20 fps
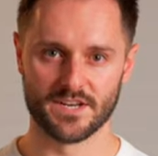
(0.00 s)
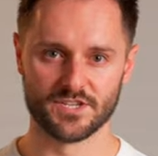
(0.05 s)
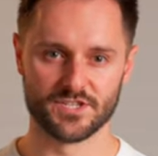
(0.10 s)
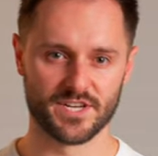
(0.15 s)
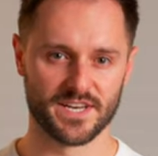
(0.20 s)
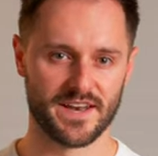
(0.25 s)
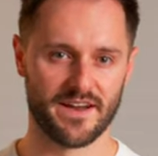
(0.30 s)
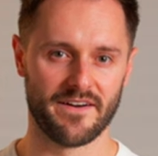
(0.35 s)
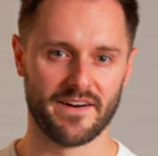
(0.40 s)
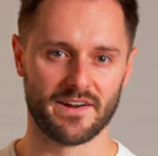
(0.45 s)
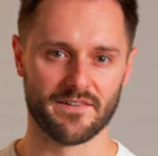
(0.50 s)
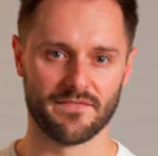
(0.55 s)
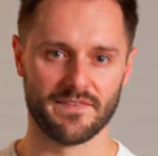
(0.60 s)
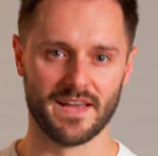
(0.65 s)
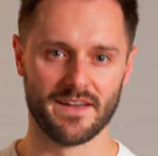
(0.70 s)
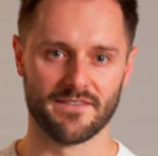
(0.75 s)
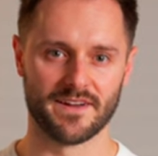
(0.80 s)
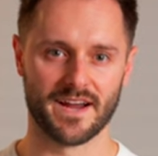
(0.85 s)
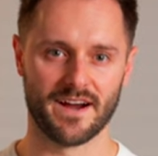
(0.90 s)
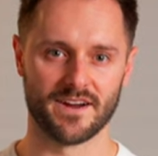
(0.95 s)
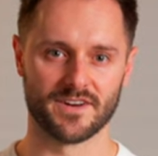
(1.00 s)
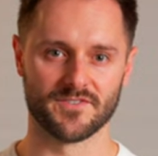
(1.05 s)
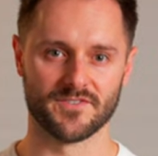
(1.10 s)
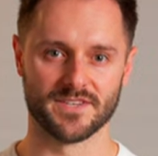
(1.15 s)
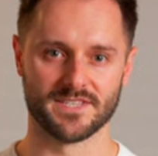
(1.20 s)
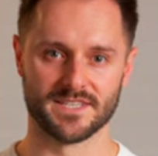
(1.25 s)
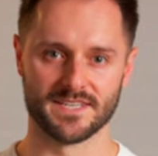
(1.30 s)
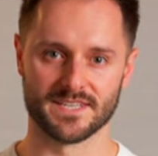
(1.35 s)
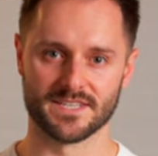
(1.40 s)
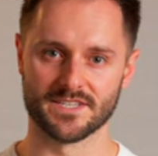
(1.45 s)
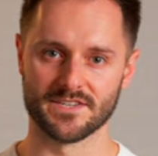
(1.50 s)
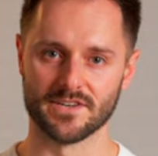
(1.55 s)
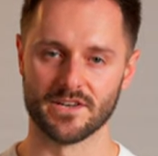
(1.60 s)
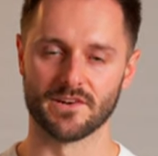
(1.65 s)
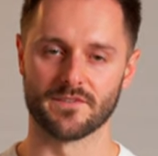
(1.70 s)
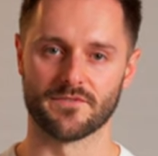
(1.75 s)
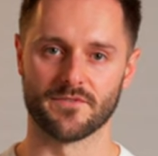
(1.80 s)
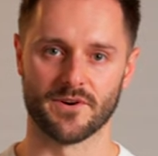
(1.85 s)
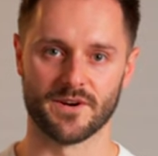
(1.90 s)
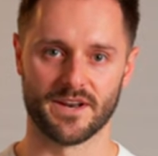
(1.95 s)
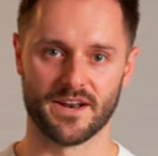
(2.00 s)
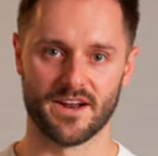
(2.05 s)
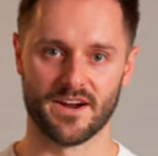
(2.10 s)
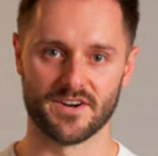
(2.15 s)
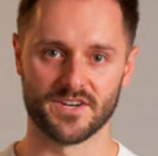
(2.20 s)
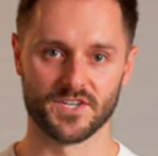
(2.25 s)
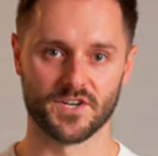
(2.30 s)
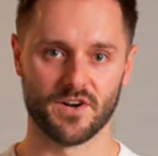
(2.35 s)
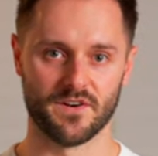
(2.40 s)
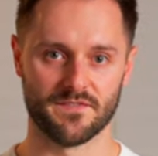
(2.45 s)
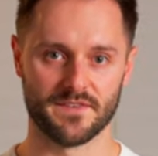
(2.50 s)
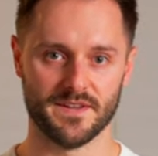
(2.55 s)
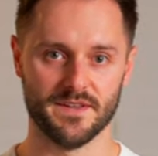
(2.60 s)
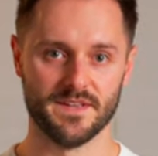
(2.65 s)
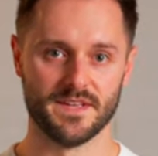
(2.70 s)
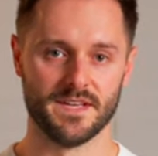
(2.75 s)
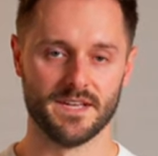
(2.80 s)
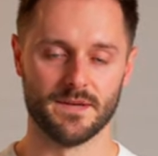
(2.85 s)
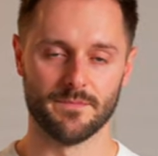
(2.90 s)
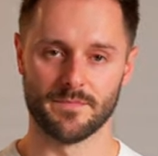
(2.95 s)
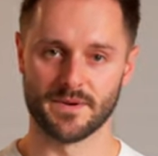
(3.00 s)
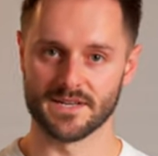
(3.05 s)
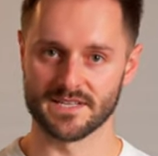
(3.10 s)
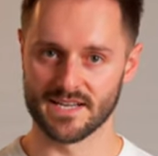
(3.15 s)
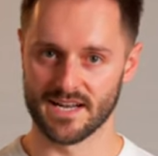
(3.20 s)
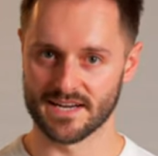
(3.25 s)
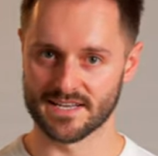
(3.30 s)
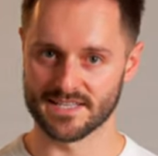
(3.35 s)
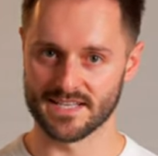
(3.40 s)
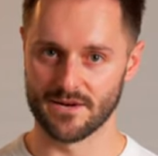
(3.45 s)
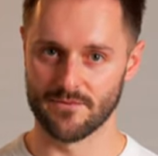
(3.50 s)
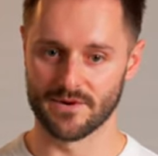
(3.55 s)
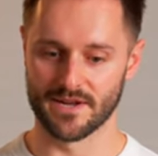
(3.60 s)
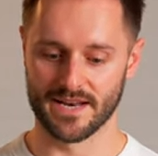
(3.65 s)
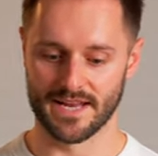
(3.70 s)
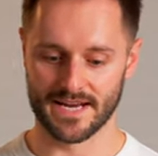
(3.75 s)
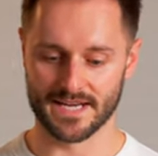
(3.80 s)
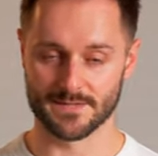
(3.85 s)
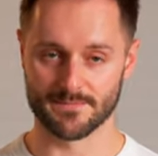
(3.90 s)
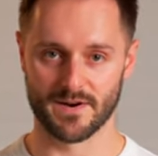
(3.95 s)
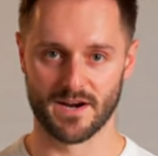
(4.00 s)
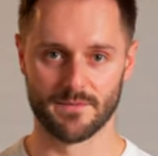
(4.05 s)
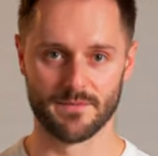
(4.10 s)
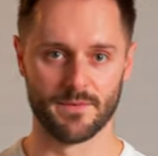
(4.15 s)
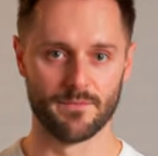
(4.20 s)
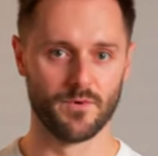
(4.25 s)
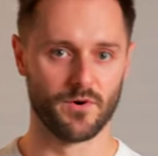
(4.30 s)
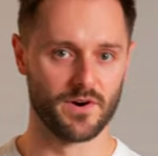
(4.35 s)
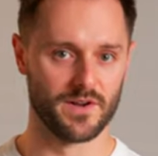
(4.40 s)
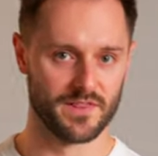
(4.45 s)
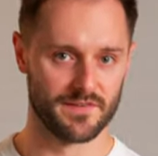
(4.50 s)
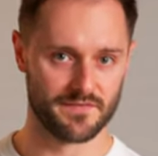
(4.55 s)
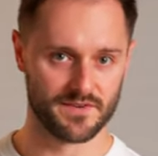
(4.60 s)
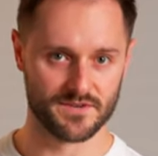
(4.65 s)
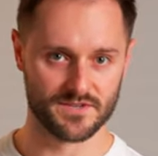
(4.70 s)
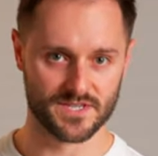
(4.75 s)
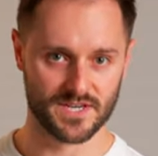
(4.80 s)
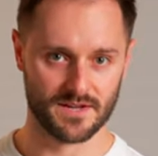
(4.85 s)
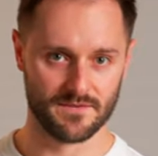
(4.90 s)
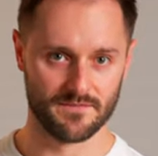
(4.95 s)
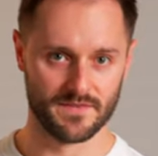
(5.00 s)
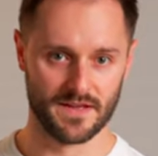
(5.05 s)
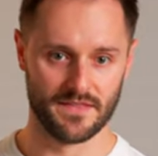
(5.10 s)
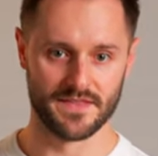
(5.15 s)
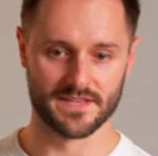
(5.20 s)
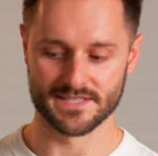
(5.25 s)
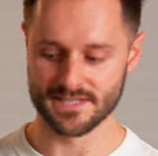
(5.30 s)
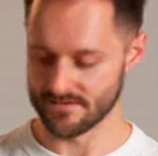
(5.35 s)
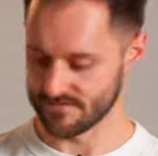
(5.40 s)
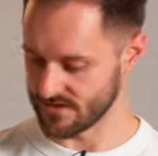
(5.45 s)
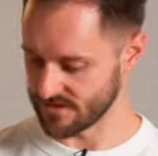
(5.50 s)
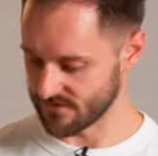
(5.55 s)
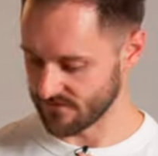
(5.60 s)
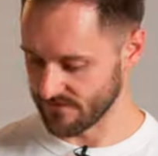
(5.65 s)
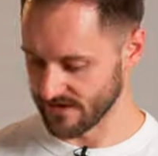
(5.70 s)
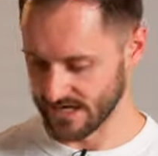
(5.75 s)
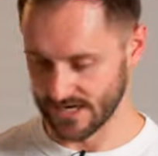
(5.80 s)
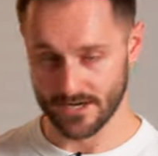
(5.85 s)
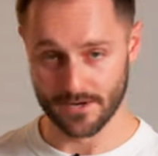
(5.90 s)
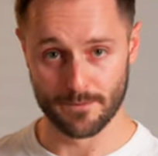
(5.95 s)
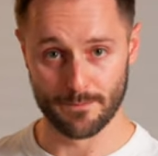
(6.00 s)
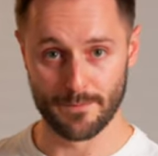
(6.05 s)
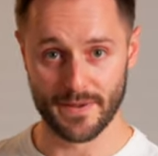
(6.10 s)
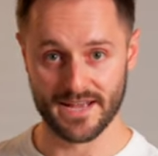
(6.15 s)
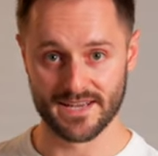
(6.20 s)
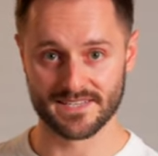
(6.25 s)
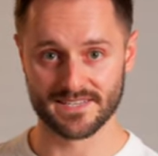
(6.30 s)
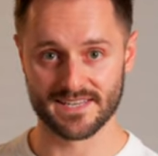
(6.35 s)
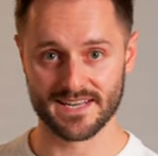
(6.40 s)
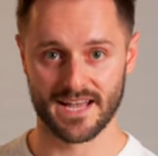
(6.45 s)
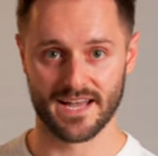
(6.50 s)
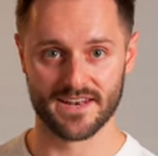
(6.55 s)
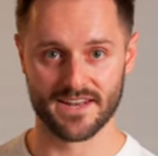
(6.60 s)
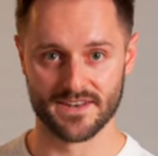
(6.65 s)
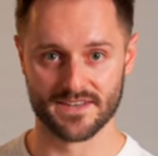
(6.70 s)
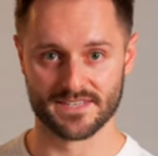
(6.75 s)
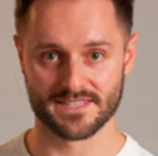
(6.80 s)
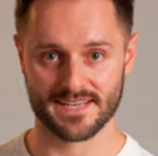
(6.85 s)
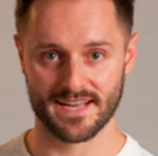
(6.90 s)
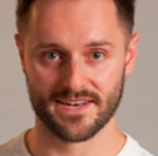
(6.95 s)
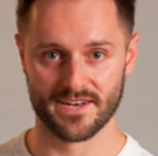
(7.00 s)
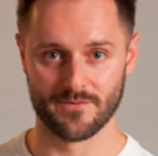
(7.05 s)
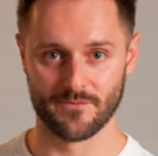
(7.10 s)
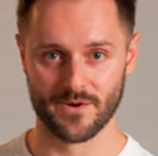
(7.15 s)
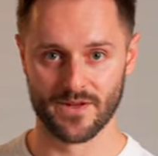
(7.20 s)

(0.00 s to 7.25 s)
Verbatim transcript: of generic flavor characteristics you'd look for in an Irish coffee because like I say, we're gonna experiment more in the future. And this gives us a really good base to get an understanding